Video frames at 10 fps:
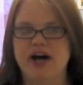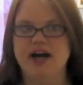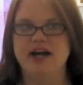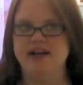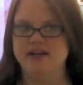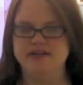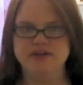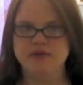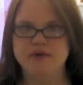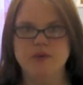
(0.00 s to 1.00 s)
I
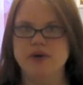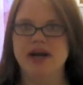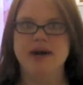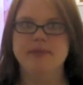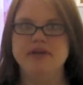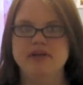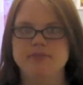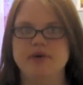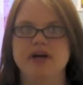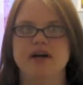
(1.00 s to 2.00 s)
don't know what happened,
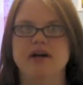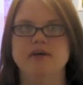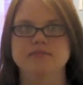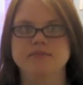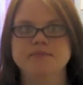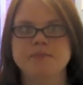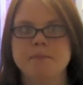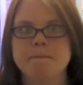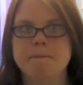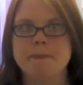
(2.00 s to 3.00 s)
but
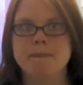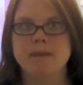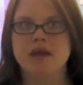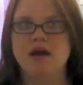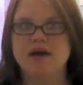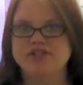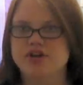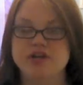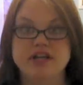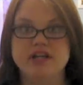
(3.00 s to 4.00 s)
I
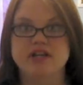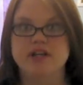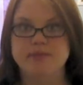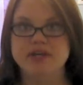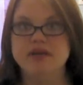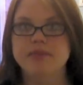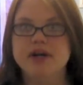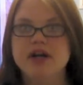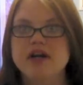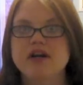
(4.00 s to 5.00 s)
started eating a lot of peanut
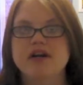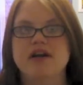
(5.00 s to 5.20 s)
butter,